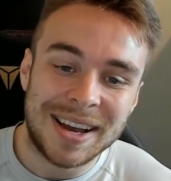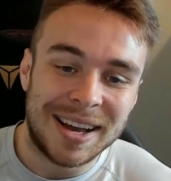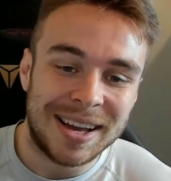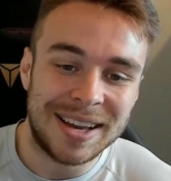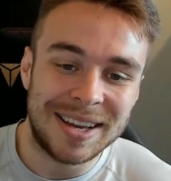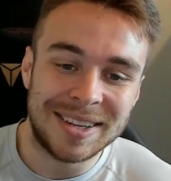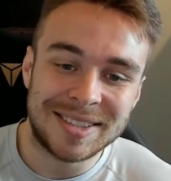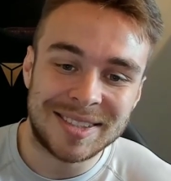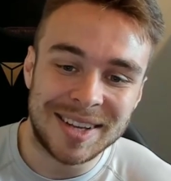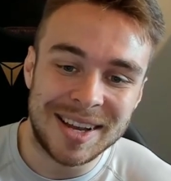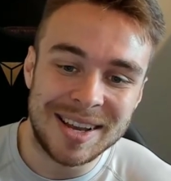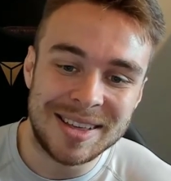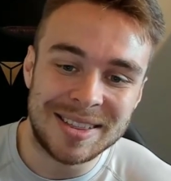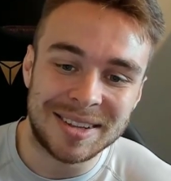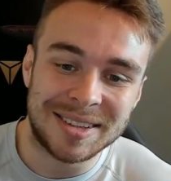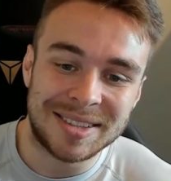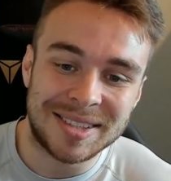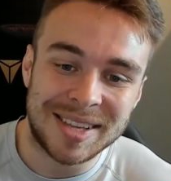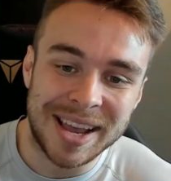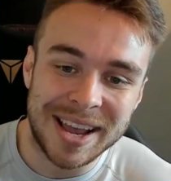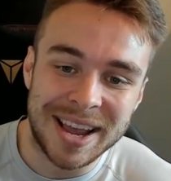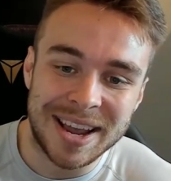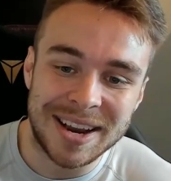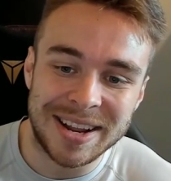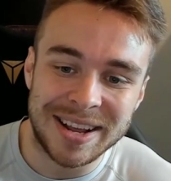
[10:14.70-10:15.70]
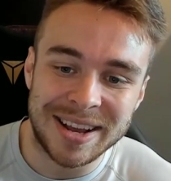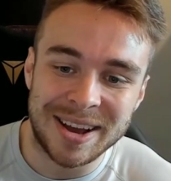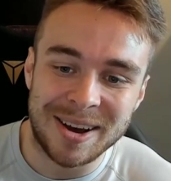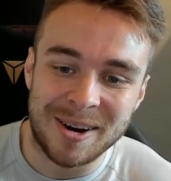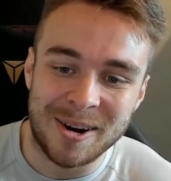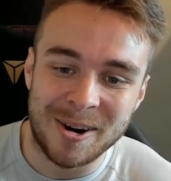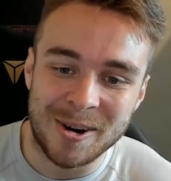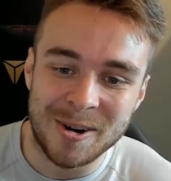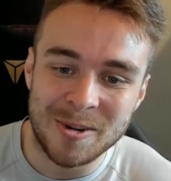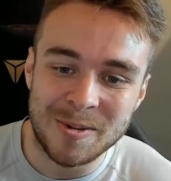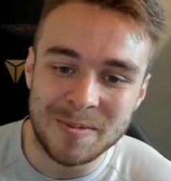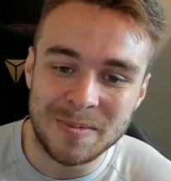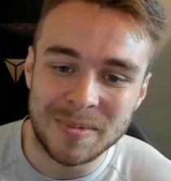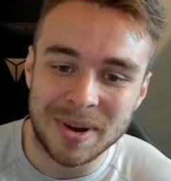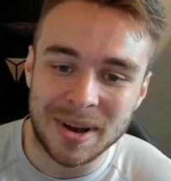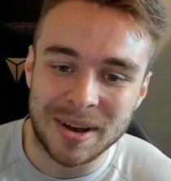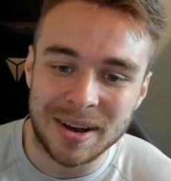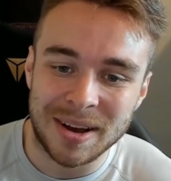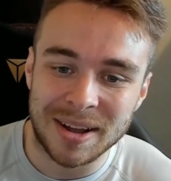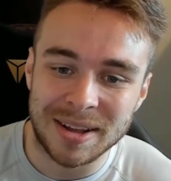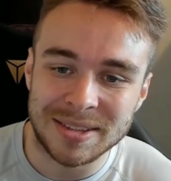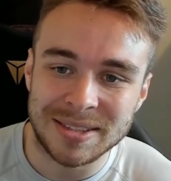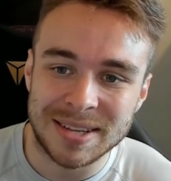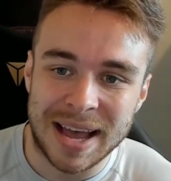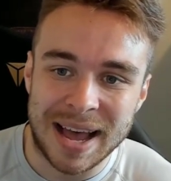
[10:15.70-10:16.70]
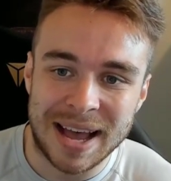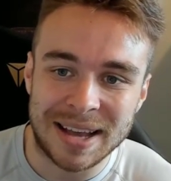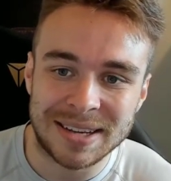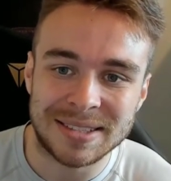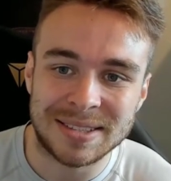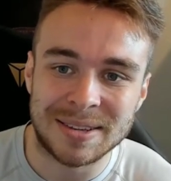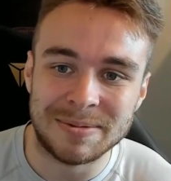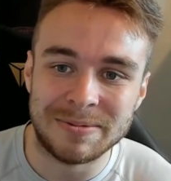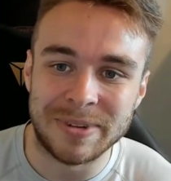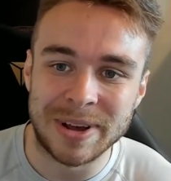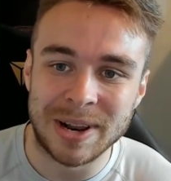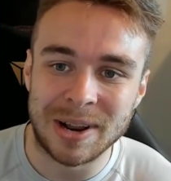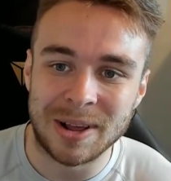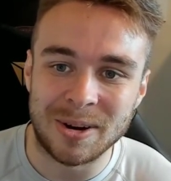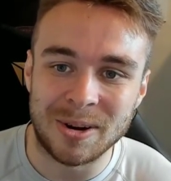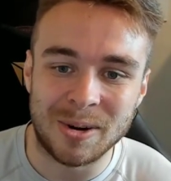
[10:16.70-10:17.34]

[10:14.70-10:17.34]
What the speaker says: it's either Tierney at home to Aston Villa